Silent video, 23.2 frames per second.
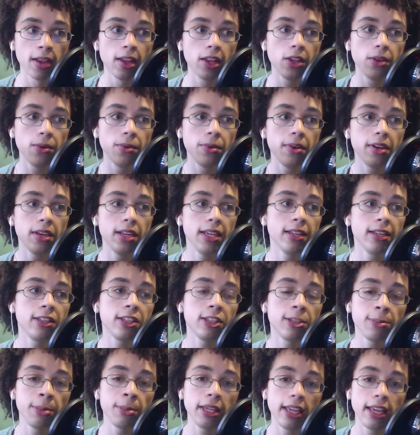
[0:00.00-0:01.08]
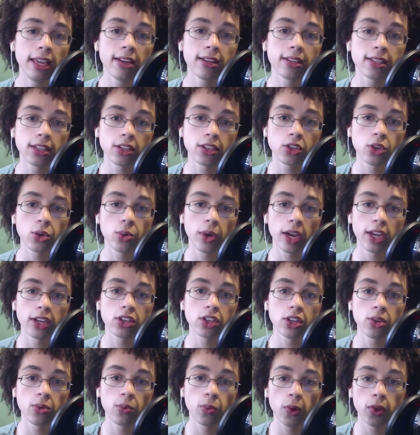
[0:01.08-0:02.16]
You need to be in a
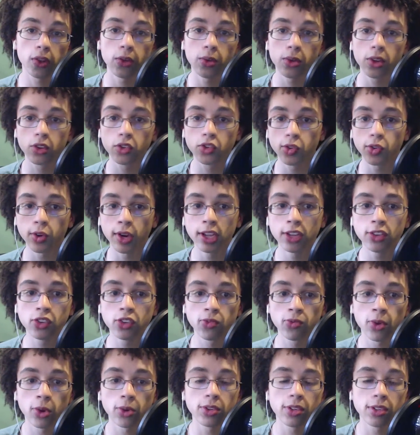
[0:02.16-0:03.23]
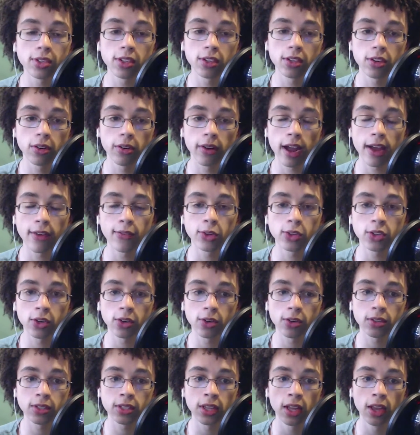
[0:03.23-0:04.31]
situation where you can trade your Roaches and your
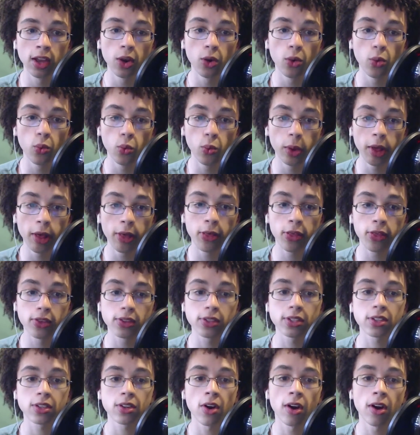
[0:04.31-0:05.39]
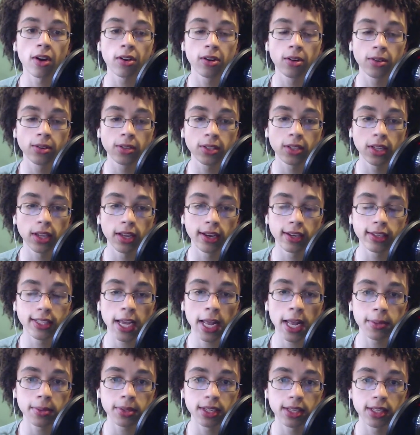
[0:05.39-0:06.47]
Ravagers with the Stalkers and
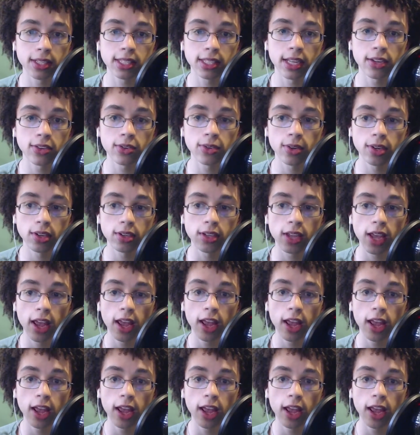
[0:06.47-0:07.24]
Adepts and Sentries,